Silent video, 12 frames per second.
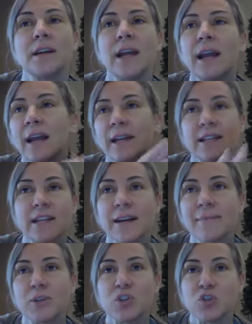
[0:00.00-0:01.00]

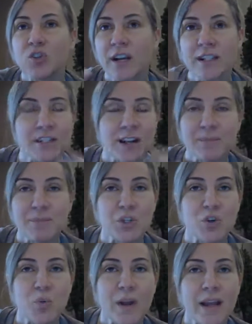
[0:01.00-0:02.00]
Anytime stress comes
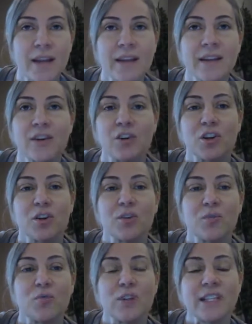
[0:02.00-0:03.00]
your way, you're going to
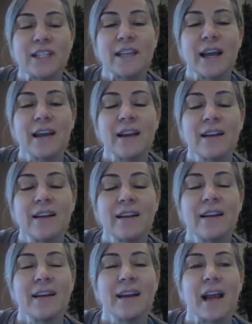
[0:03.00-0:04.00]
reset
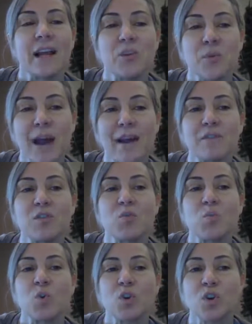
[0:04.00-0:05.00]
and you have your
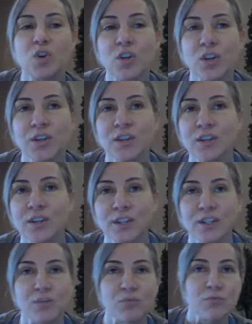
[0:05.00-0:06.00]
word
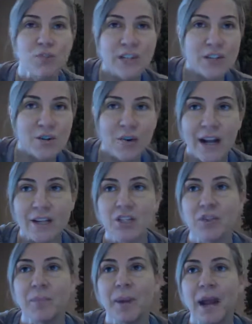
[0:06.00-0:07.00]
to redirect
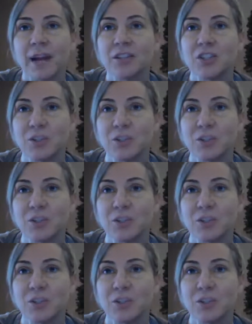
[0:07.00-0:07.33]
you back